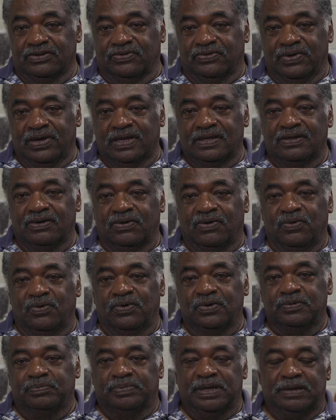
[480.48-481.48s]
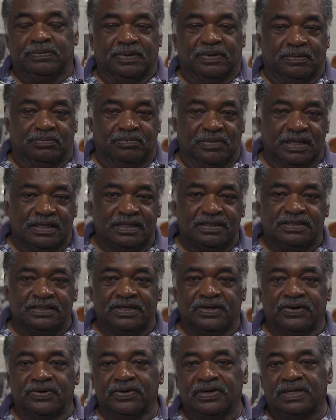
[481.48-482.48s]
trailer court, people
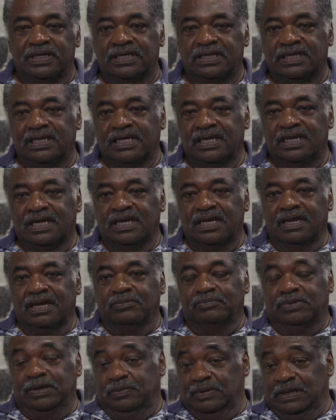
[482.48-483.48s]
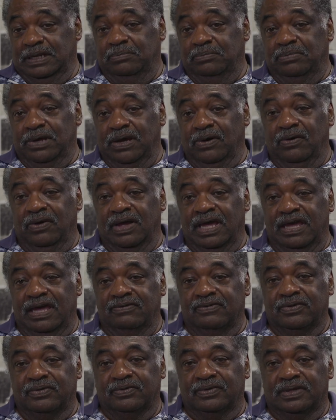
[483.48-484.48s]
military, people in
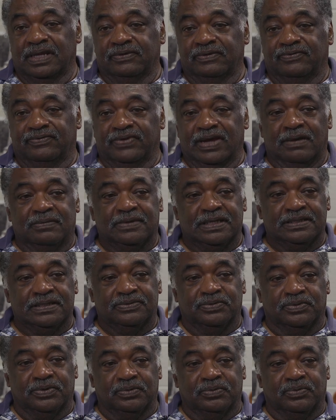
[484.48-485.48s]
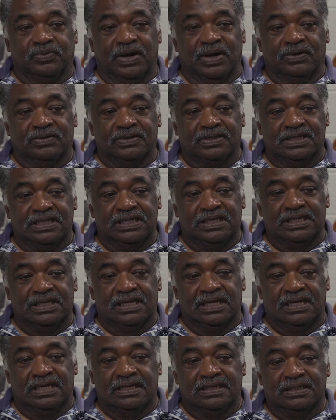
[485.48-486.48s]
Belhaven that families were
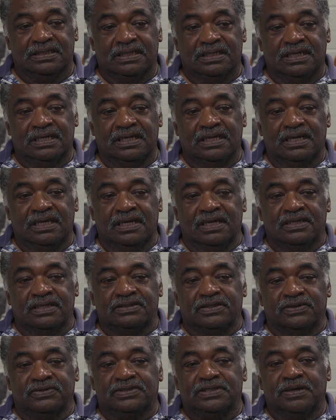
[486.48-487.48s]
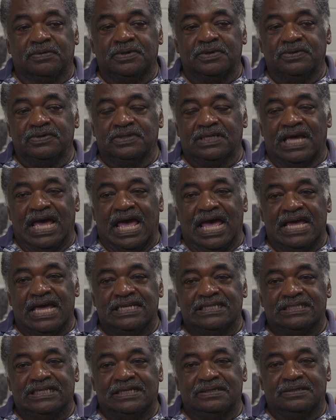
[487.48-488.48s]
wealthy. So some of those
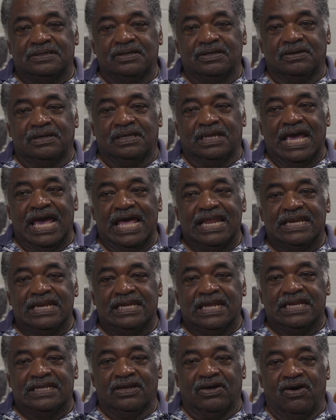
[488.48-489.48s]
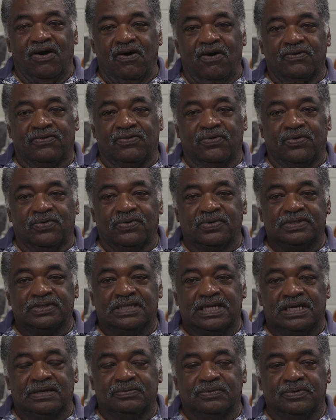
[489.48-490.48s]
guys that caddied at the golf course
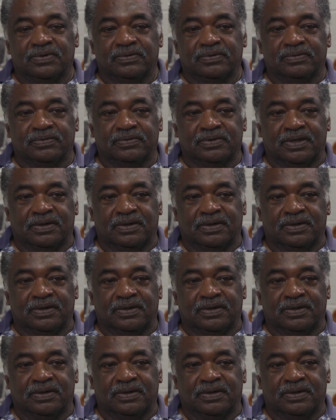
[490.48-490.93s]
that were,